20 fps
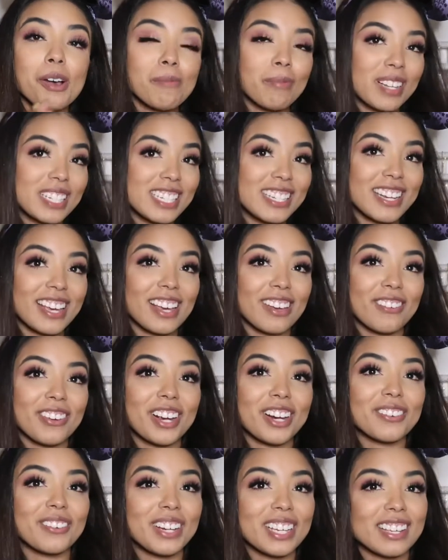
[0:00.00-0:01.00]
But today we
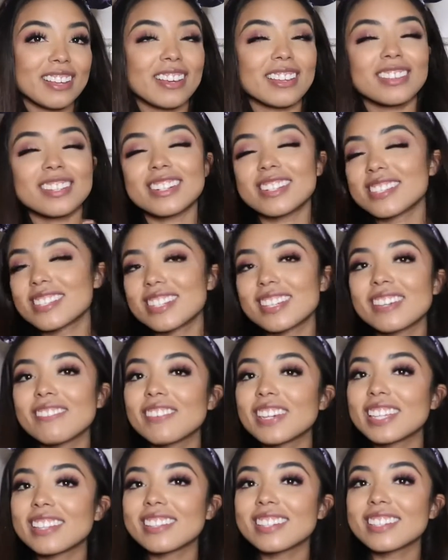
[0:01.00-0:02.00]
are ranking the Disney
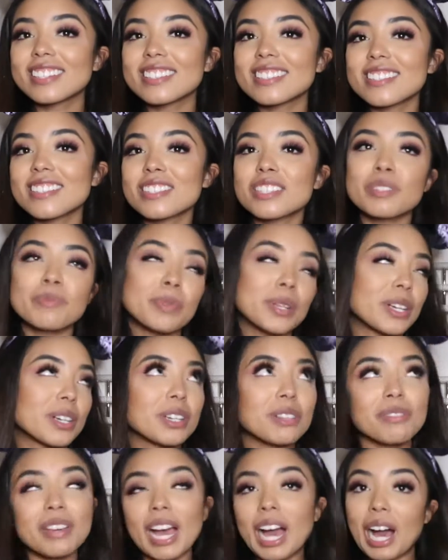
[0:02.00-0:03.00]
villains in spirit
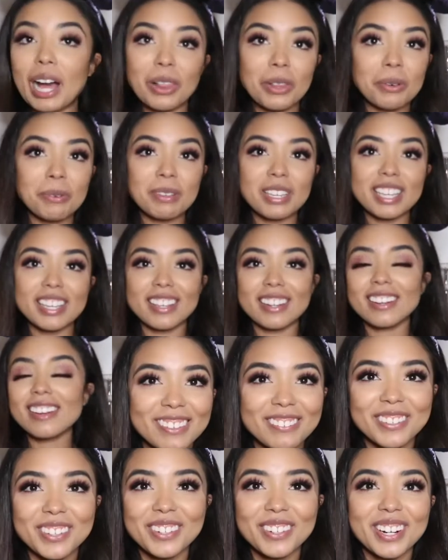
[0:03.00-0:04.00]
of Halloween.
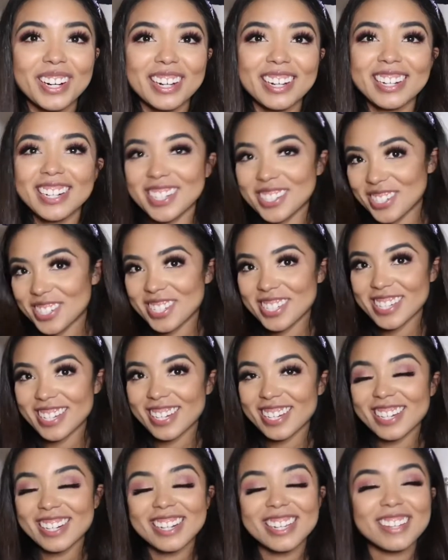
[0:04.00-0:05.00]
If you are
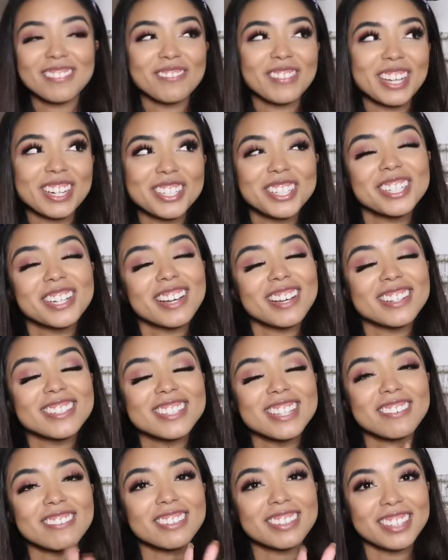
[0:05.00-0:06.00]
interested, make sure you guys
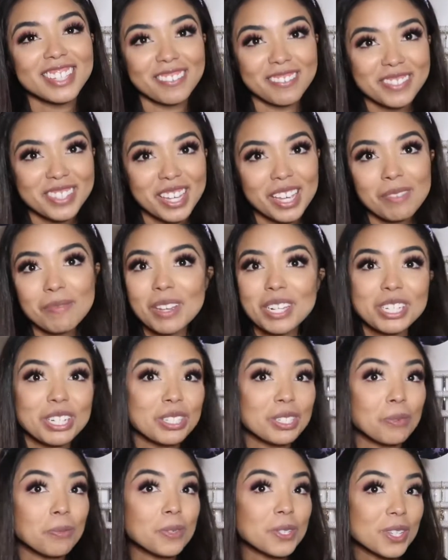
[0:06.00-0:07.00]
give it a thumbs up, make sure
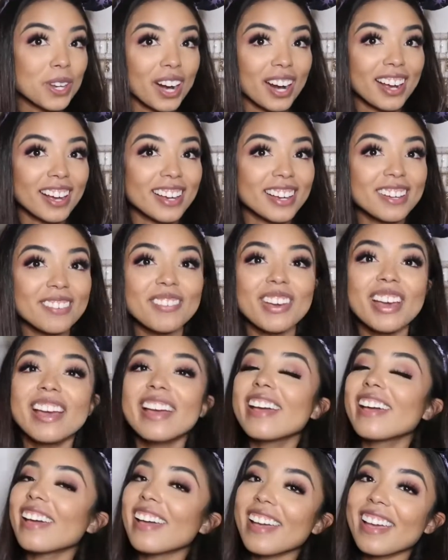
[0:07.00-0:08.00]
you subscribe,
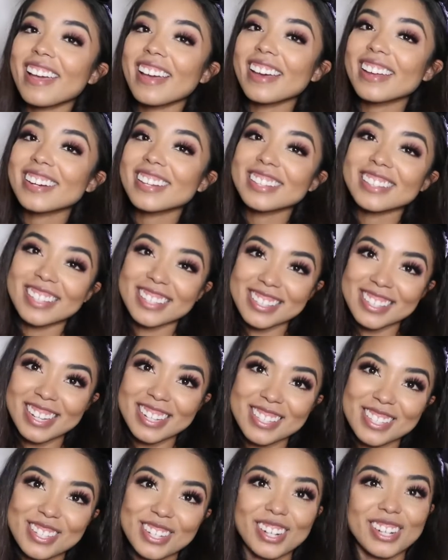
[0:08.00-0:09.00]
and let's
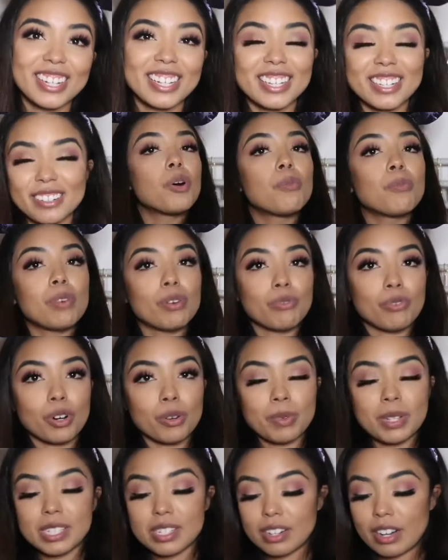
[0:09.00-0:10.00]
get started. Before
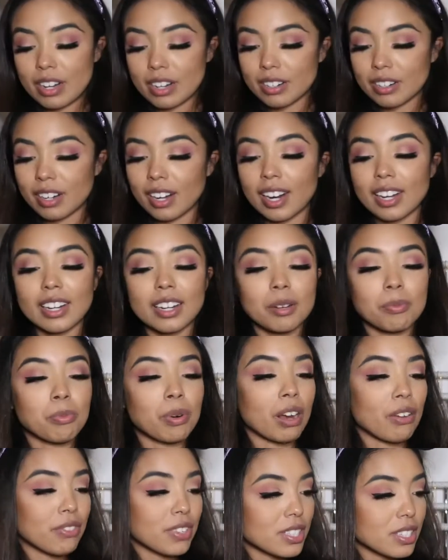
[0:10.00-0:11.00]
we start, I need to
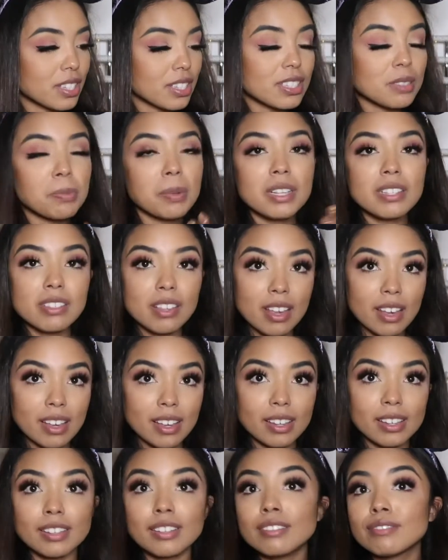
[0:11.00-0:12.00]
preface this by
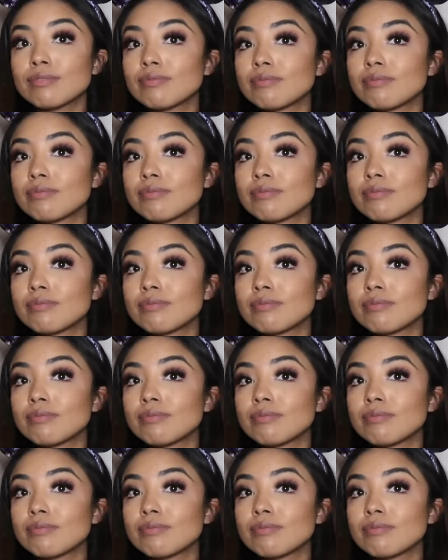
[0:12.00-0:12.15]
saying